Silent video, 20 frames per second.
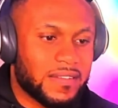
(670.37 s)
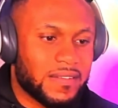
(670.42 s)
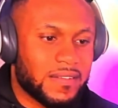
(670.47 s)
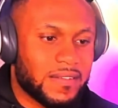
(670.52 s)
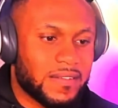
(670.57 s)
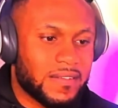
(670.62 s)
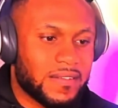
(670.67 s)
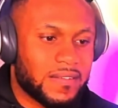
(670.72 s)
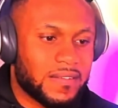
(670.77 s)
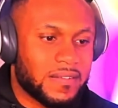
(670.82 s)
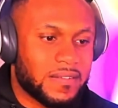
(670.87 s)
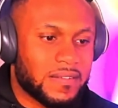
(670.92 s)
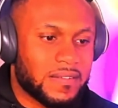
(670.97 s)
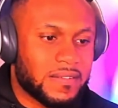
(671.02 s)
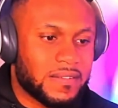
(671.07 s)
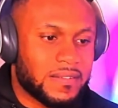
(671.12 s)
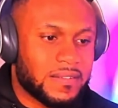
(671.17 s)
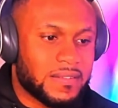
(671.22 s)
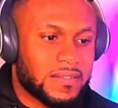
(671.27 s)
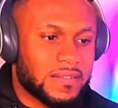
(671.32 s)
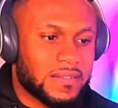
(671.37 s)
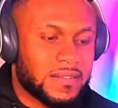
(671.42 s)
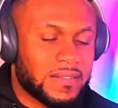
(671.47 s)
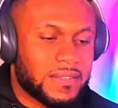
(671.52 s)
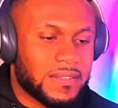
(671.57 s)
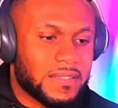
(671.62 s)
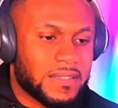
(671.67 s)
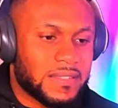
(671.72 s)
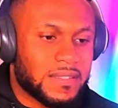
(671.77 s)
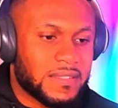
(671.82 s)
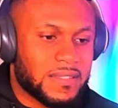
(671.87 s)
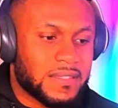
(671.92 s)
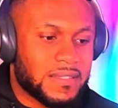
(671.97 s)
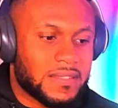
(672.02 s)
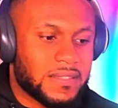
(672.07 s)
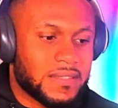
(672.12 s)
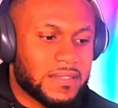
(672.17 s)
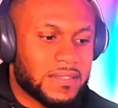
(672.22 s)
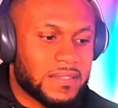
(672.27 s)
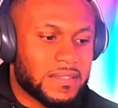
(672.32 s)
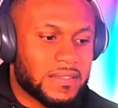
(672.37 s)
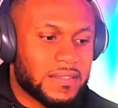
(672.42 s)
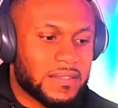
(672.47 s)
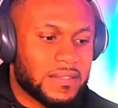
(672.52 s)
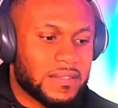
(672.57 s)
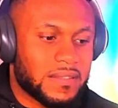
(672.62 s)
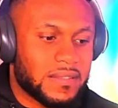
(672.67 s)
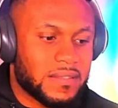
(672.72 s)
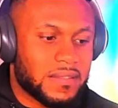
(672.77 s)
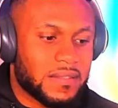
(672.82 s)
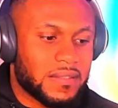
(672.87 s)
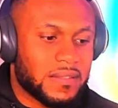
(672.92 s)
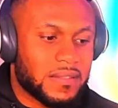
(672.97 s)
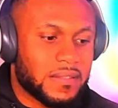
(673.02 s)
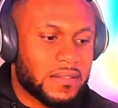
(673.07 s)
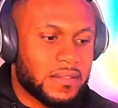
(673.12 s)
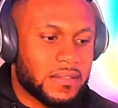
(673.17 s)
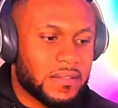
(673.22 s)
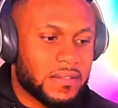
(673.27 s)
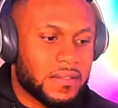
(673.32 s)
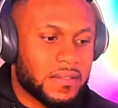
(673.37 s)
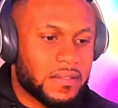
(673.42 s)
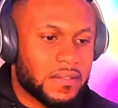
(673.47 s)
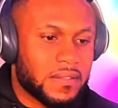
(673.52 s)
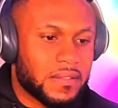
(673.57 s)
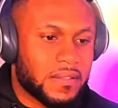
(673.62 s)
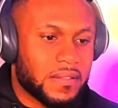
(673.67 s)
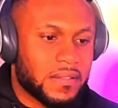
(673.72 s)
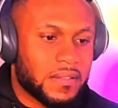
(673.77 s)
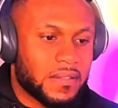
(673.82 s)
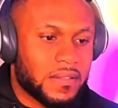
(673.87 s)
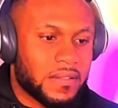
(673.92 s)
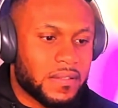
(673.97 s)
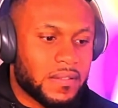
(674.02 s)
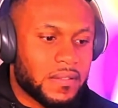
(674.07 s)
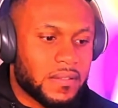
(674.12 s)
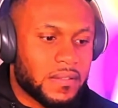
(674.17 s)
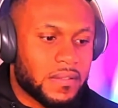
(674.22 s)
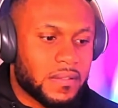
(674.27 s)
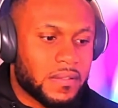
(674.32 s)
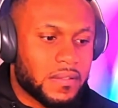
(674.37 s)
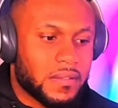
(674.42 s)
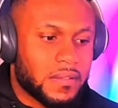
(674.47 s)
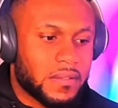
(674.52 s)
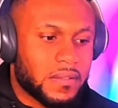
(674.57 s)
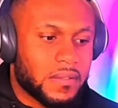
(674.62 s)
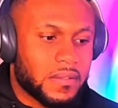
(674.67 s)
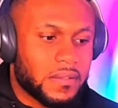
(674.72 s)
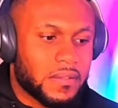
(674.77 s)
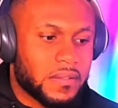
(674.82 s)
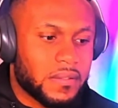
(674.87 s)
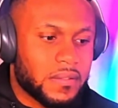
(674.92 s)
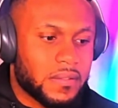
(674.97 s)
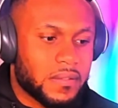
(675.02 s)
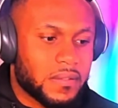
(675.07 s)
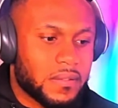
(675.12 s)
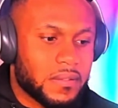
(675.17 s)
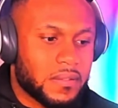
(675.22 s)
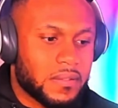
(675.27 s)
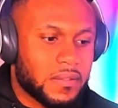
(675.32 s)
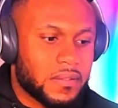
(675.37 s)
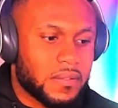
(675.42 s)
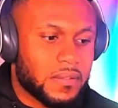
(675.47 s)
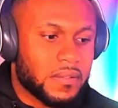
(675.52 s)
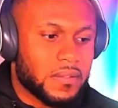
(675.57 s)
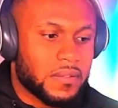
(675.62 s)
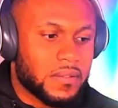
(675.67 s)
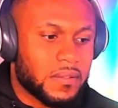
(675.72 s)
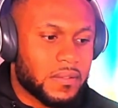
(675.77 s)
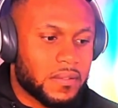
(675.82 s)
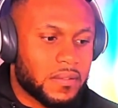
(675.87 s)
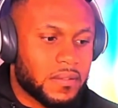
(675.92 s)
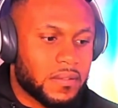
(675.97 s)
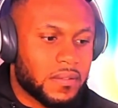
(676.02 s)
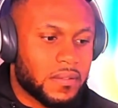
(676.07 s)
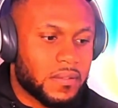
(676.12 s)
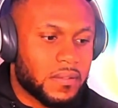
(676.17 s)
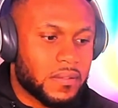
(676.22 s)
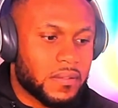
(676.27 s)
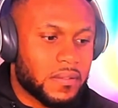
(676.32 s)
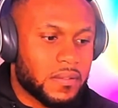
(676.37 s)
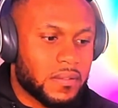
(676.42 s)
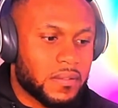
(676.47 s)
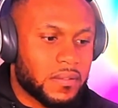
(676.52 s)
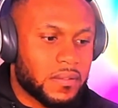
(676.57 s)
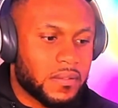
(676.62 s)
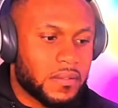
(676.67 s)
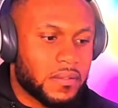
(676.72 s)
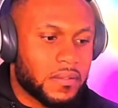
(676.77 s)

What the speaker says: Nobody speaks.